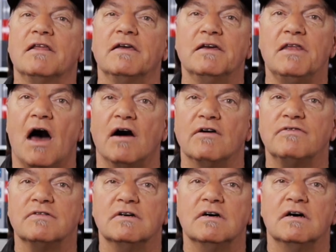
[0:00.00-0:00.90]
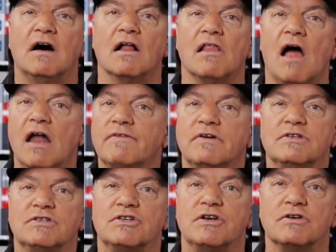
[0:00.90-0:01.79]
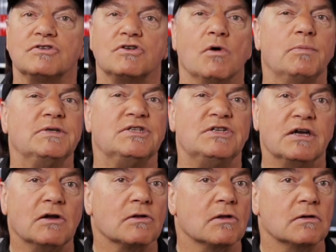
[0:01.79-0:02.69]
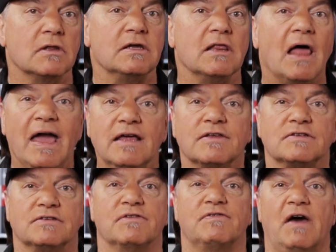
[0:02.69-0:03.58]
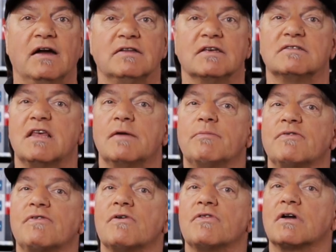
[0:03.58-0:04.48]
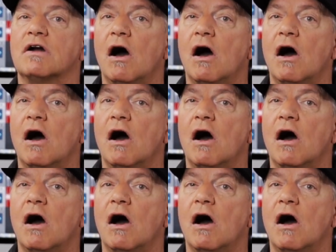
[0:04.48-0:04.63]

Oddly enough, a lot of engineers don't particularly like this effect as they prefer the